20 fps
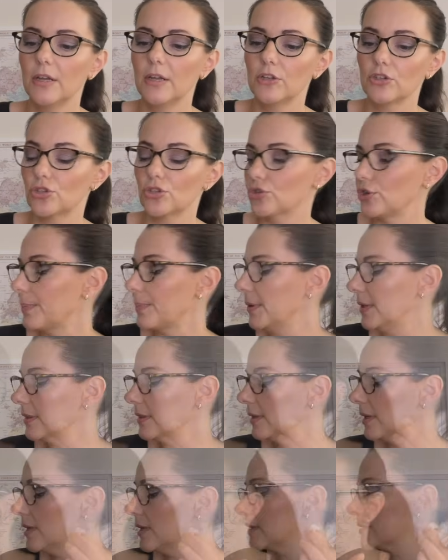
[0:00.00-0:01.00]
strappy
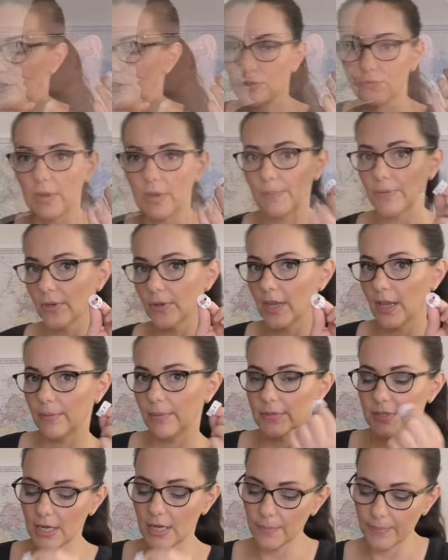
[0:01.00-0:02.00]
things to wrap your
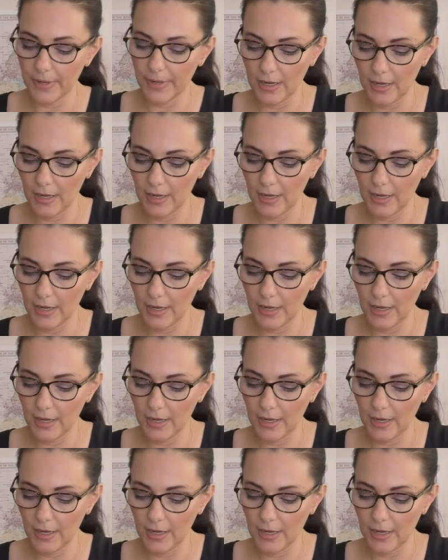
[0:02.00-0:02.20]
cables up.